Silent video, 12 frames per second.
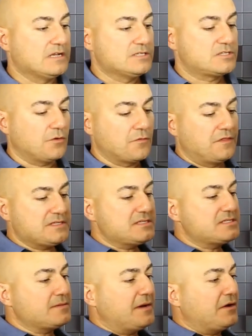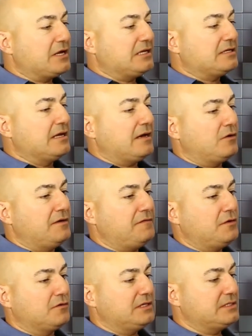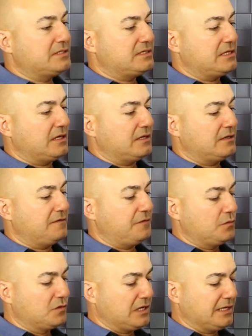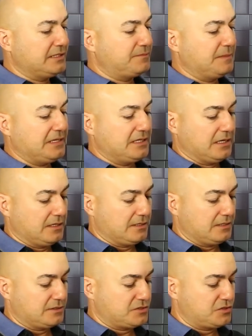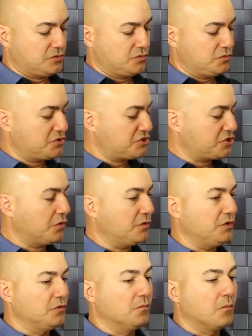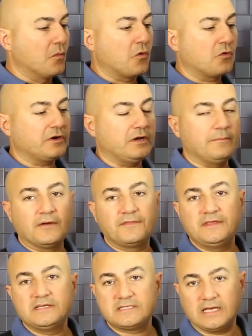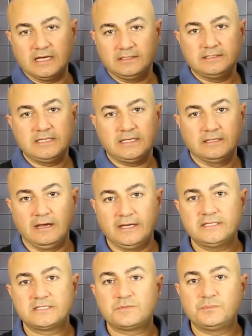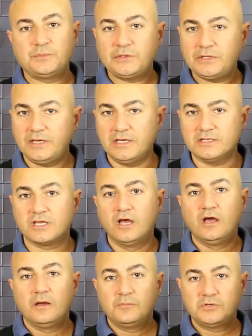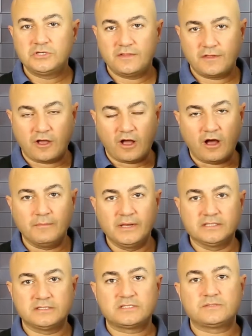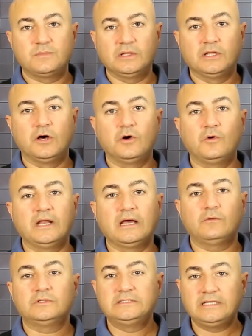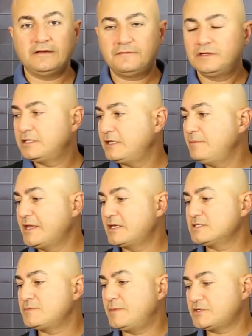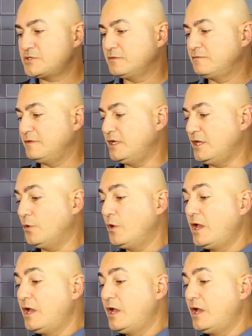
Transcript: So this is about it. Now, if you would like me to show you more about these LED lights, please put in the comments below, and I will definitely make a special video.